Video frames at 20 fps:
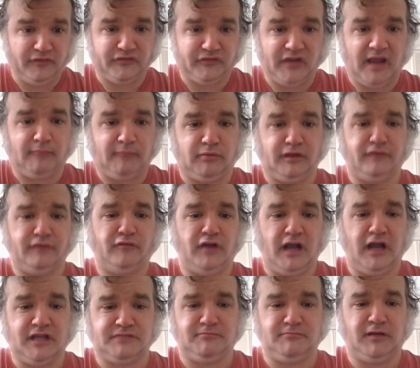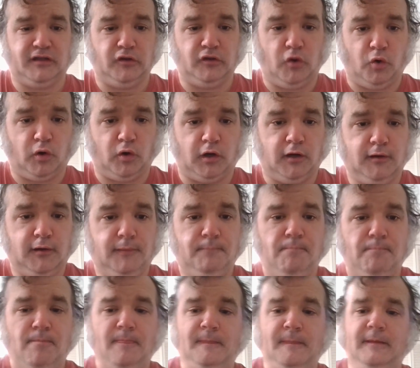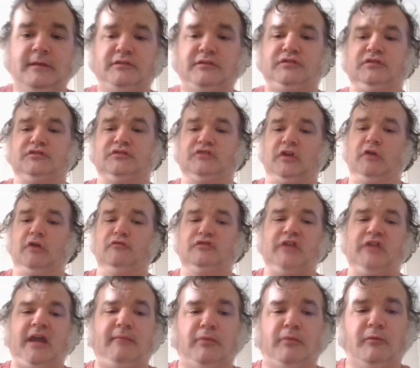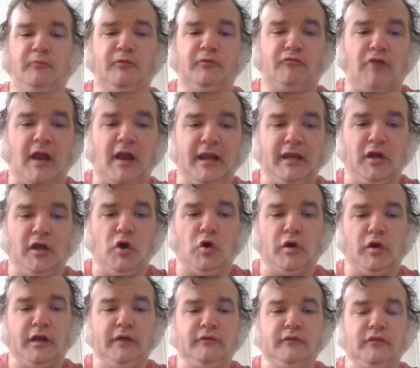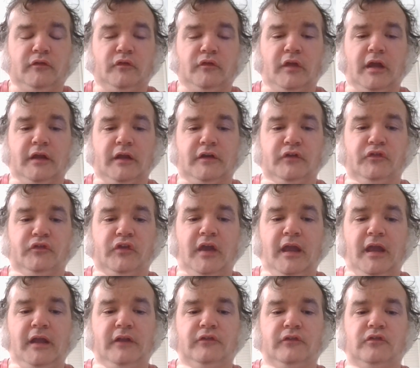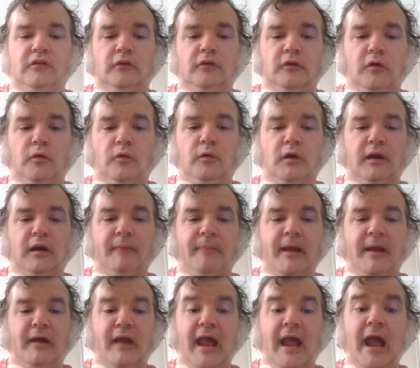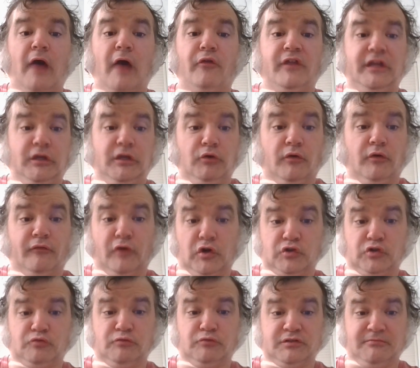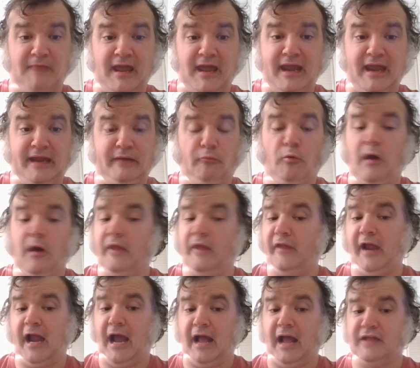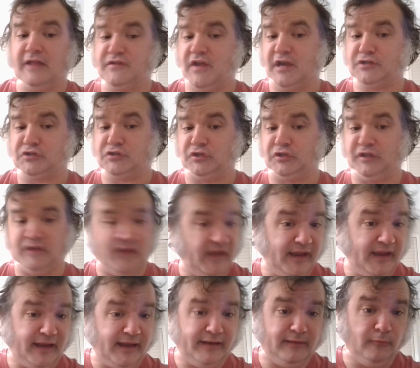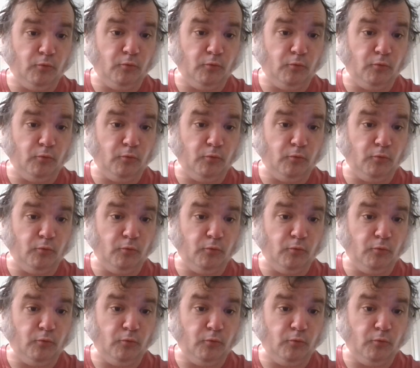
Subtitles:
Tablet of Cosmic Lore. is a stone tablet with writing on it that contains lore about how the universe was made, what the gods actually did,